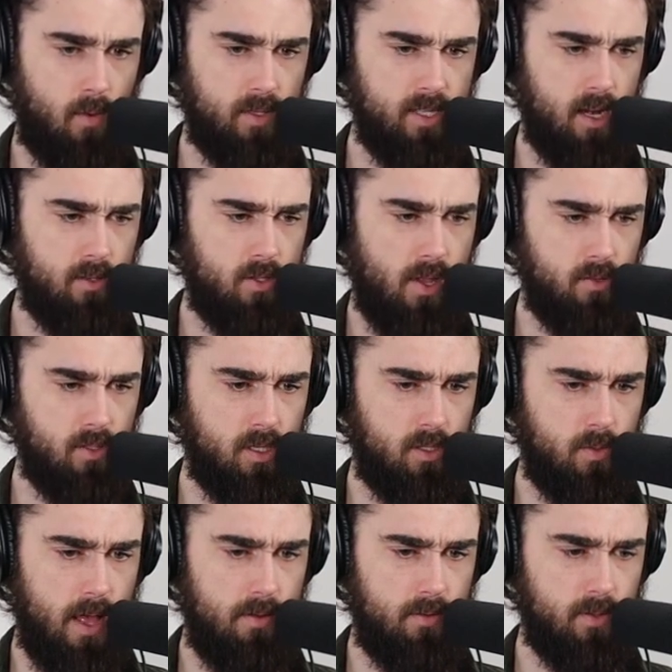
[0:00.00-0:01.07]
Was that in
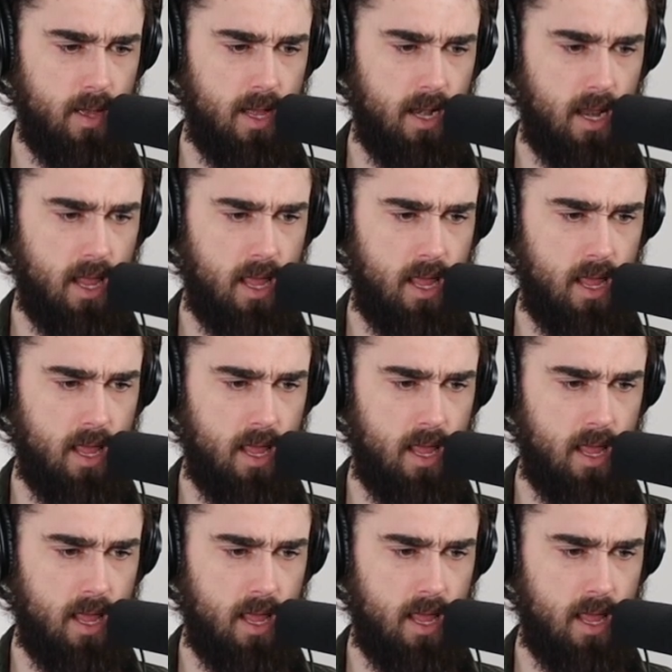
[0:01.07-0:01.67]
2012 as well?